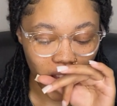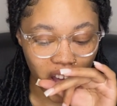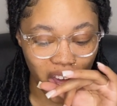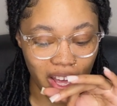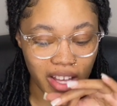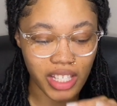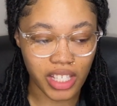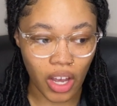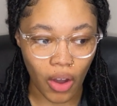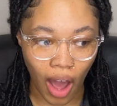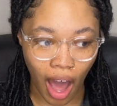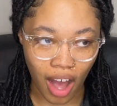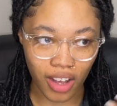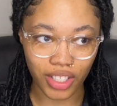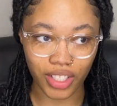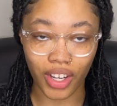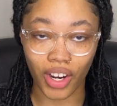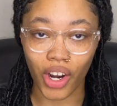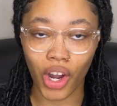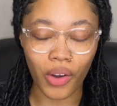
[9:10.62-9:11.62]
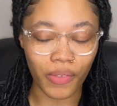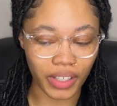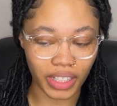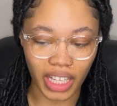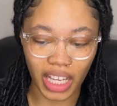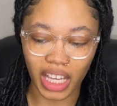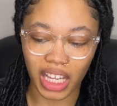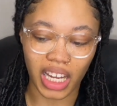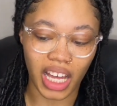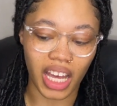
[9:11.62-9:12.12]
and so I'll start
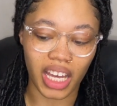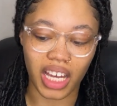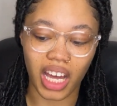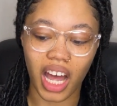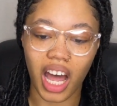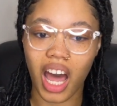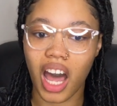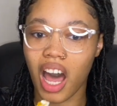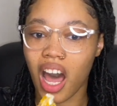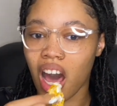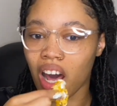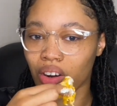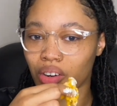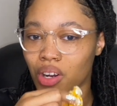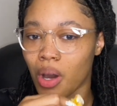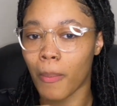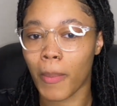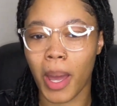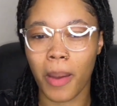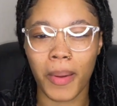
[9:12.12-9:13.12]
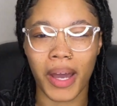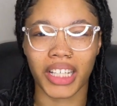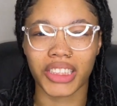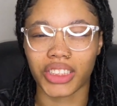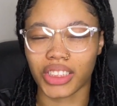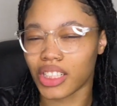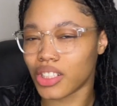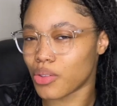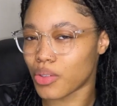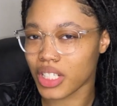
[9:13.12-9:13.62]
overthinking, like, I don't know, maybe I
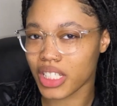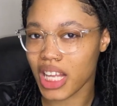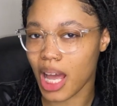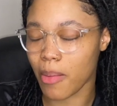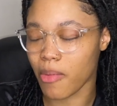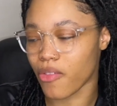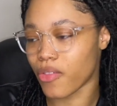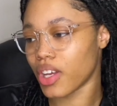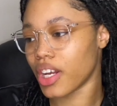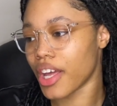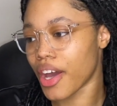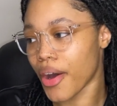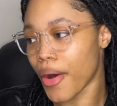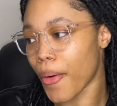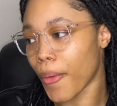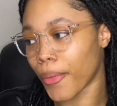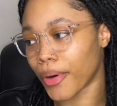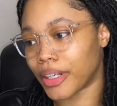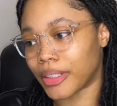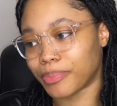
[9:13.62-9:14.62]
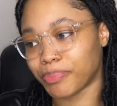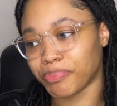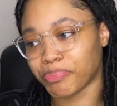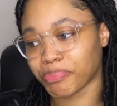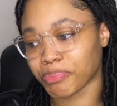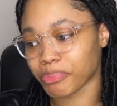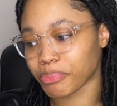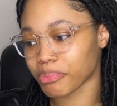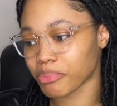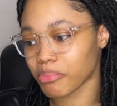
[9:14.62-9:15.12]
shouldn't do this type of video, or
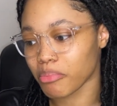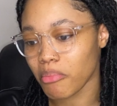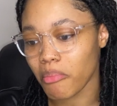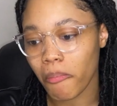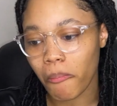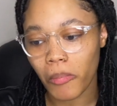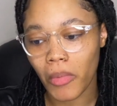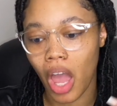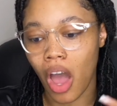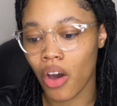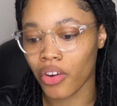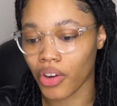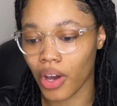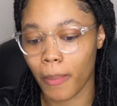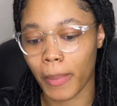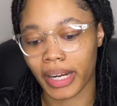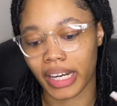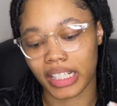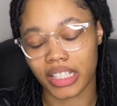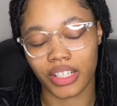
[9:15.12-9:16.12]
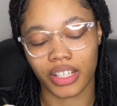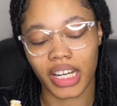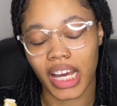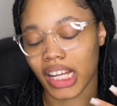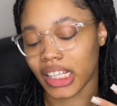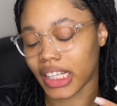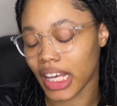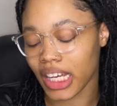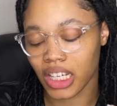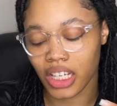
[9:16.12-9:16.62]
I don't know, it might not turn
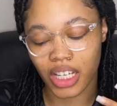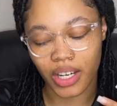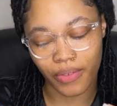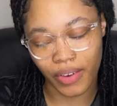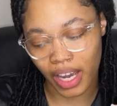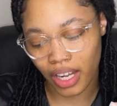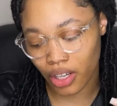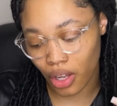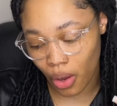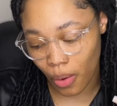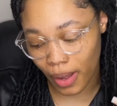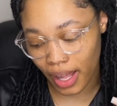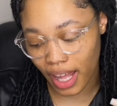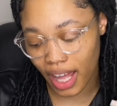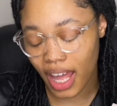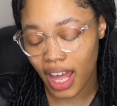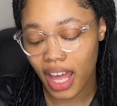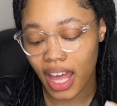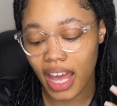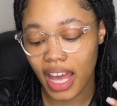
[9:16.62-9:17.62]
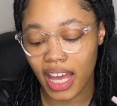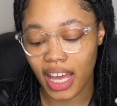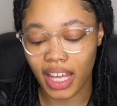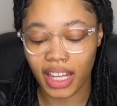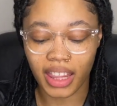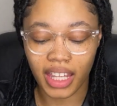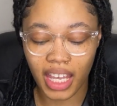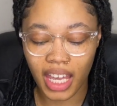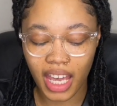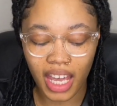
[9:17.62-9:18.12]
out that good if I do it.
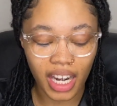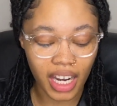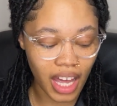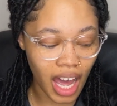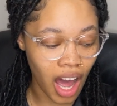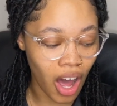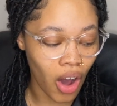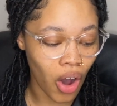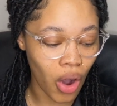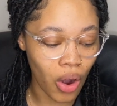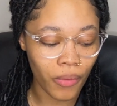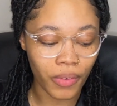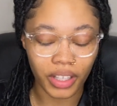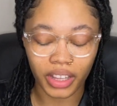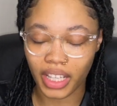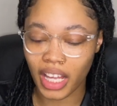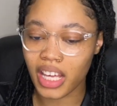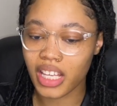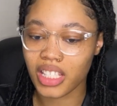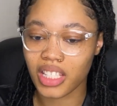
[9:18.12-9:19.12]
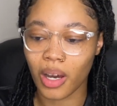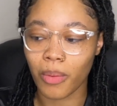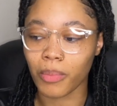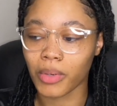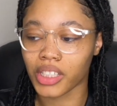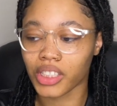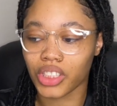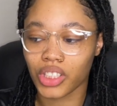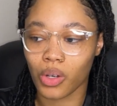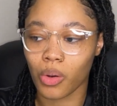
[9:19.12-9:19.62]
And then I'll overthink so
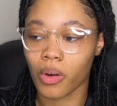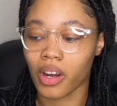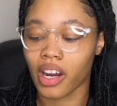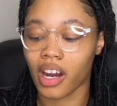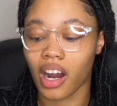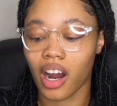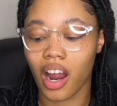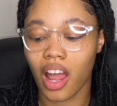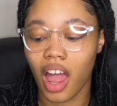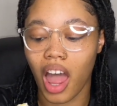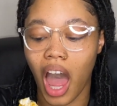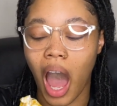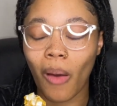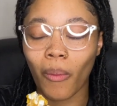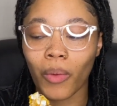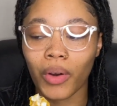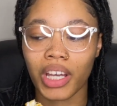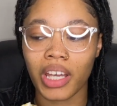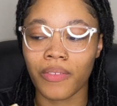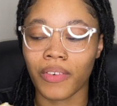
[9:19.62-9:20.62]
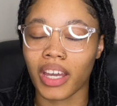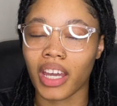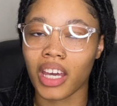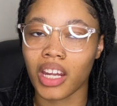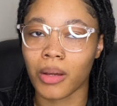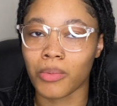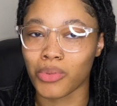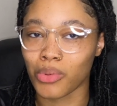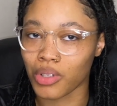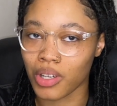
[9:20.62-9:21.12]
much to where I won't even
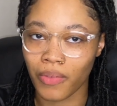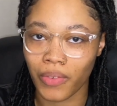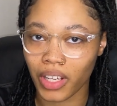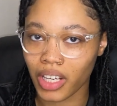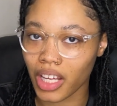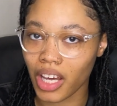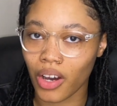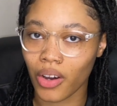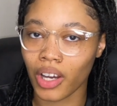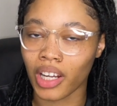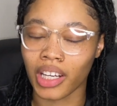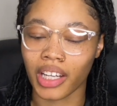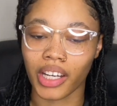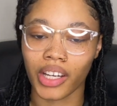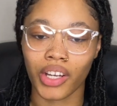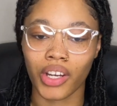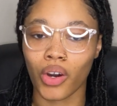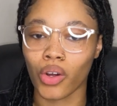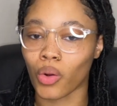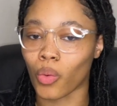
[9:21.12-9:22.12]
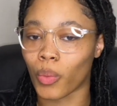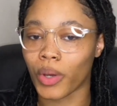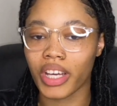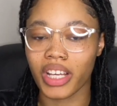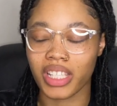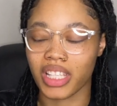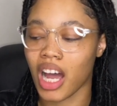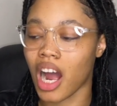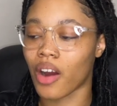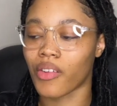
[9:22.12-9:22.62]
end up doing the video, and then here go, the week
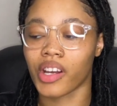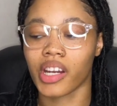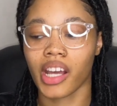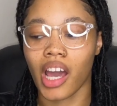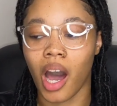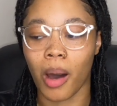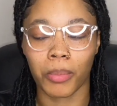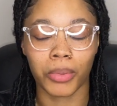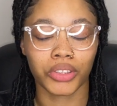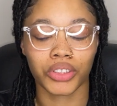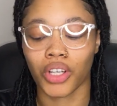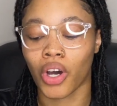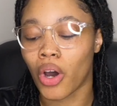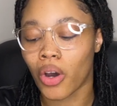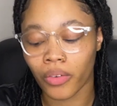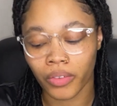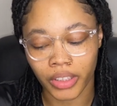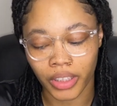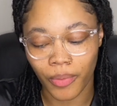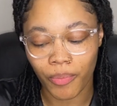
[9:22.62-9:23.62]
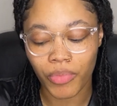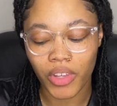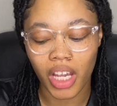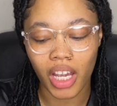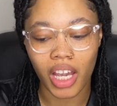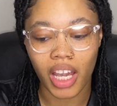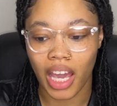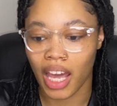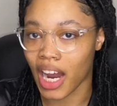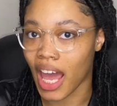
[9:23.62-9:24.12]
is already almost over
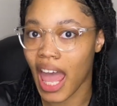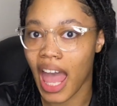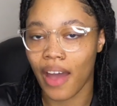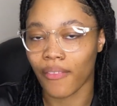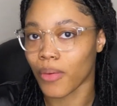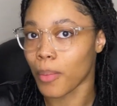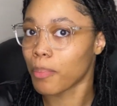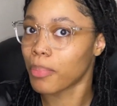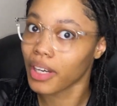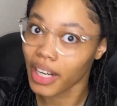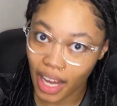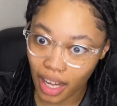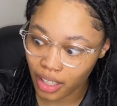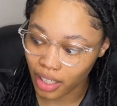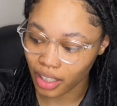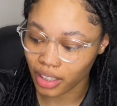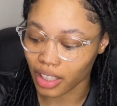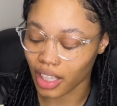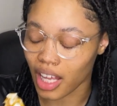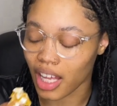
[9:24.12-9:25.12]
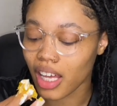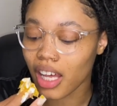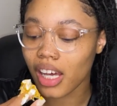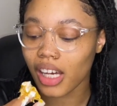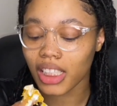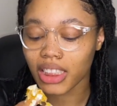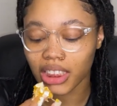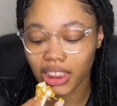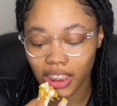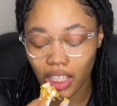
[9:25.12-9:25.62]
and I haven't put out nothing.
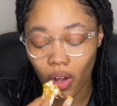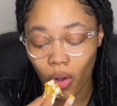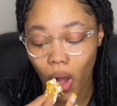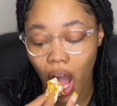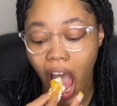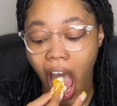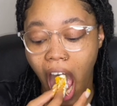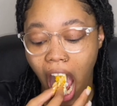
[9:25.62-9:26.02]
So